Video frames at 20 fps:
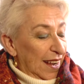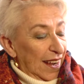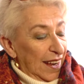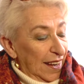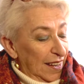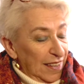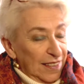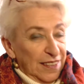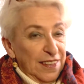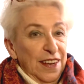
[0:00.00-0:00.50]

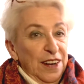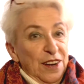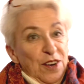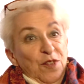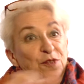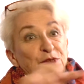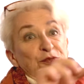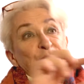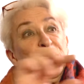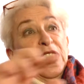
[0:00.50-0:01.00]
And it said,
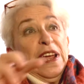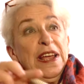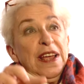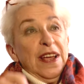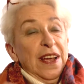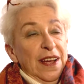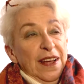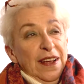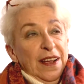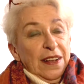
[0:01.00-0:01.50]

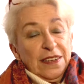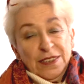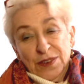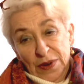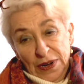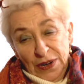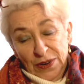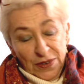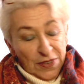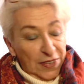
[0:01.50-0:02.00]
free.
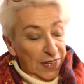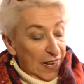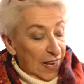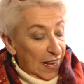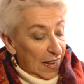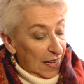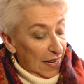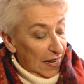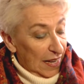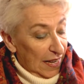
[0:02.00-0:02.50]
So I looked
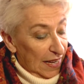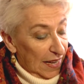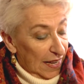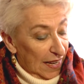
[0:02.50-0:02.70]
again.